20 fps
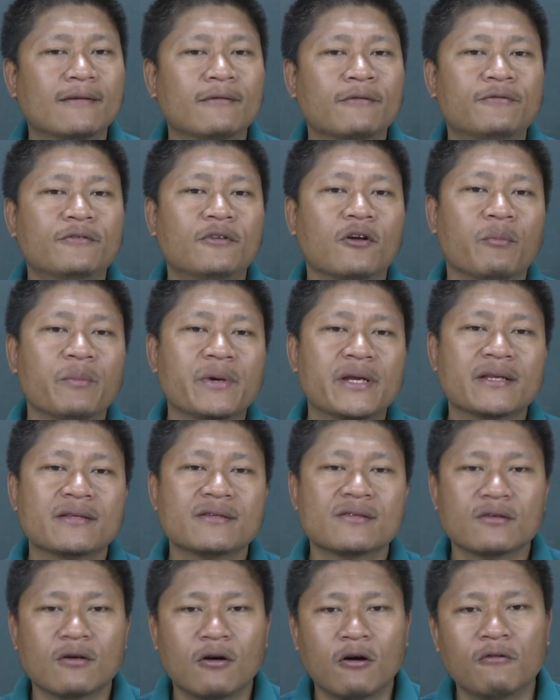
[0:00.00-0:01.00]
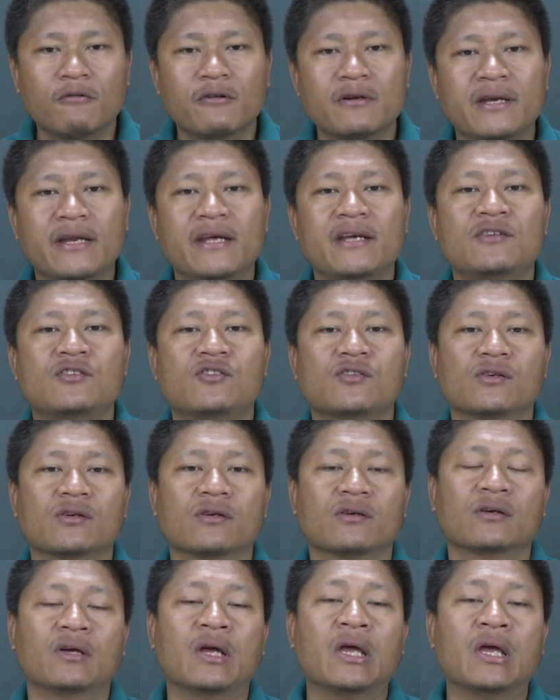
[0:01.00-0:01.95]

of dominance over nature